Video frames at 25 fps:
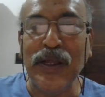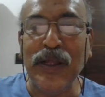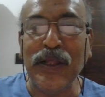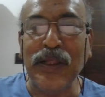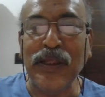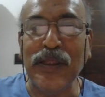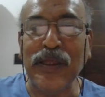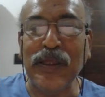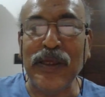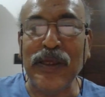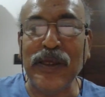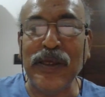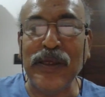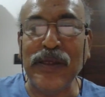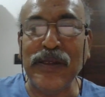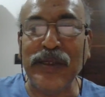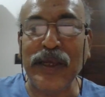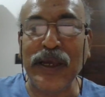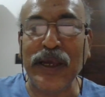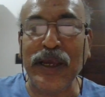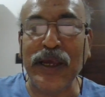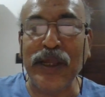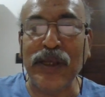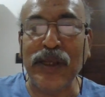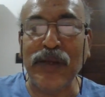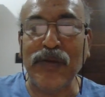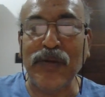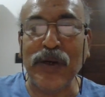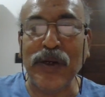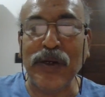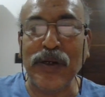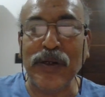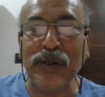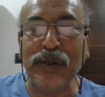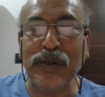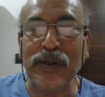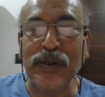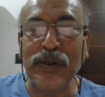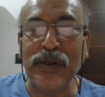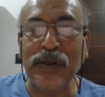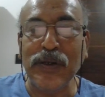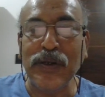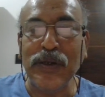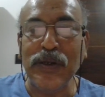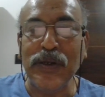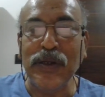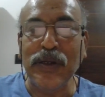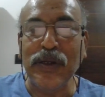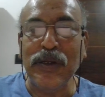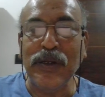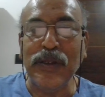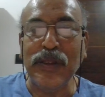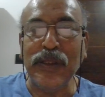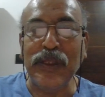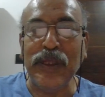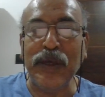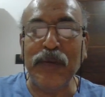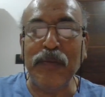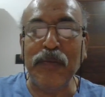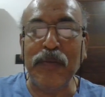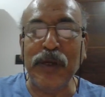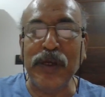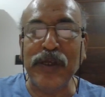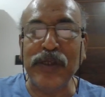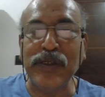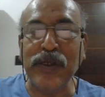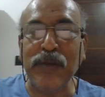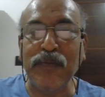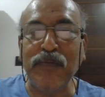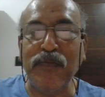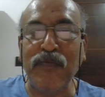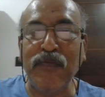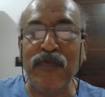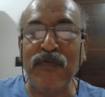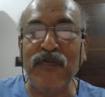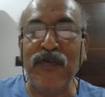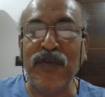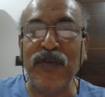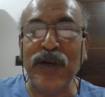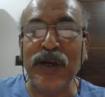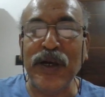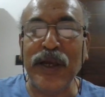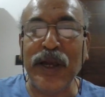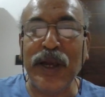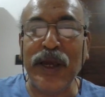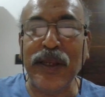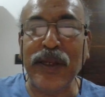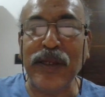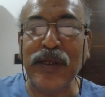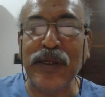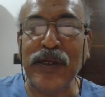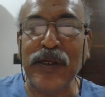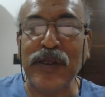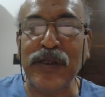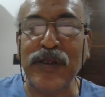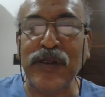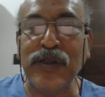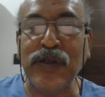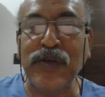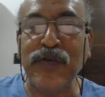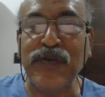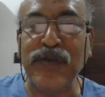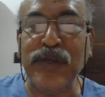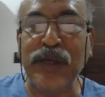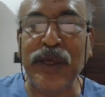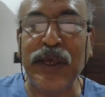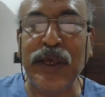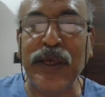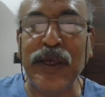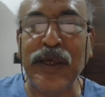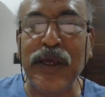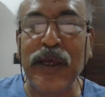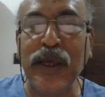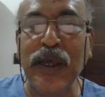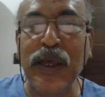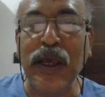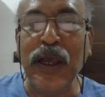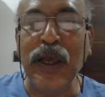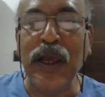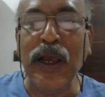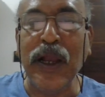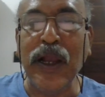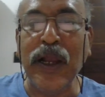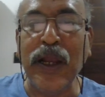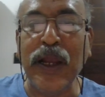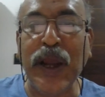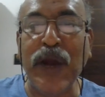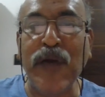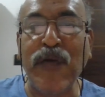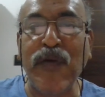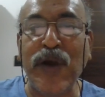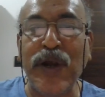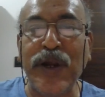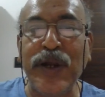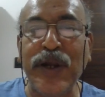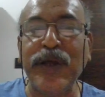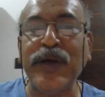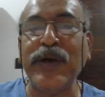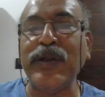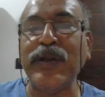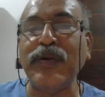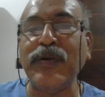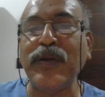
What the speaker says: The second one. They mix up v and instead of saying governor,